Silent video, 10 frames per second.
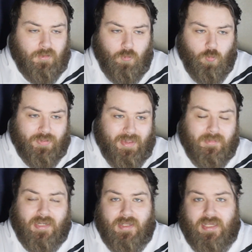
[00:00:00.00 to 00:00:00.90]
with them
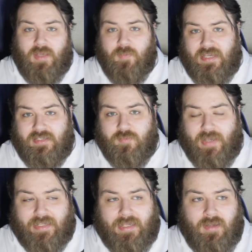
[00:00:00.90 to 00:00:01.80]
getting key pieces
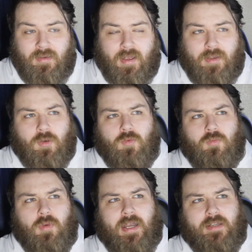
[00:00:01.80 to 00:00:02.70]
back in, I know
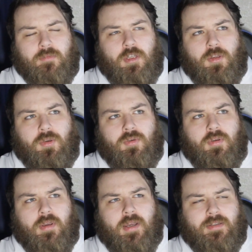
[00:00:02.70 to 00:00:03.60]
Adam
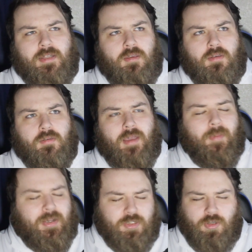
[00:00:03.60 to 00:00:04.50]
Clune, I'm
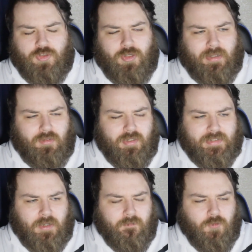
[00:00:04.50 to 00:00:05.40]
actually not sure how long
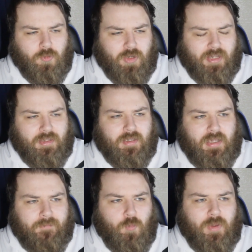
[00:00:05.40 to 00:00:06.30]
he's out for, but I think
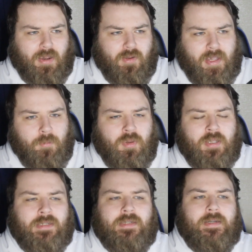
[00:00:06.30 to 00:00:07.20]
even without him,
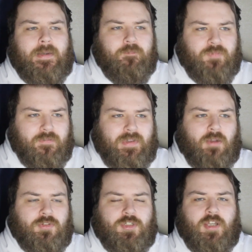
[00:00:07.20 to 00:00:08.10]
they've now
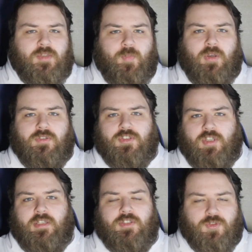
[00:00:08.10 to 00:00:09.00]
started to build
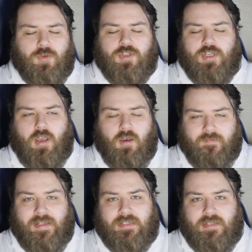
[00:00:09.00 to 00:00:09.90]
solid structure
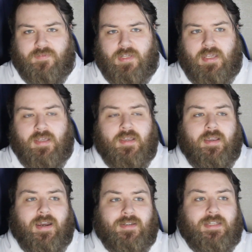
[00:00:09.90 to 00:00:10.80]
offensively.
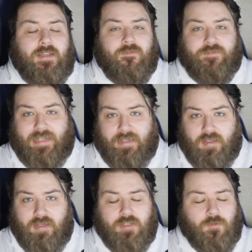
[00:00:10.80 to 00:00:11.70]
I think
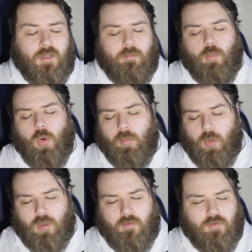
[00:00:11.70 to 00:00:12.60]
Flanagan is looking more and
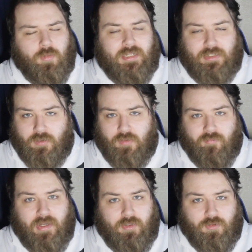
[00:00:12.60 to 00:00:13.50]
more comfortable. He's looking
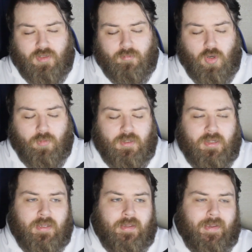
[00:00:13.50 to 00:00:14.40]
really good at the moment.
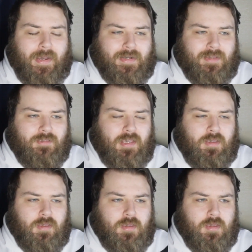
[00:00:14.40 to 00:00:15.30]
And I
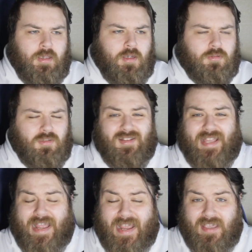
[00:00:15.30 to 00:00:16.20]
think
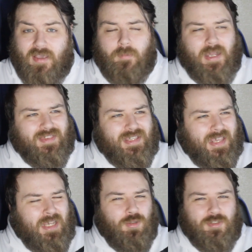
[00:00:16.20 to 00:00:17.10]
Lolohea, I think
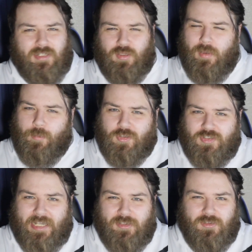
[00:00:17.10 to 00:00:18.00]
he looks a little bit more
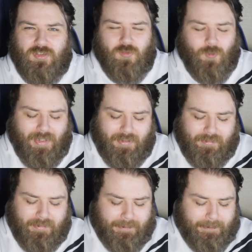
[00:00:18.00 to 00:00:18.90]
settled as well.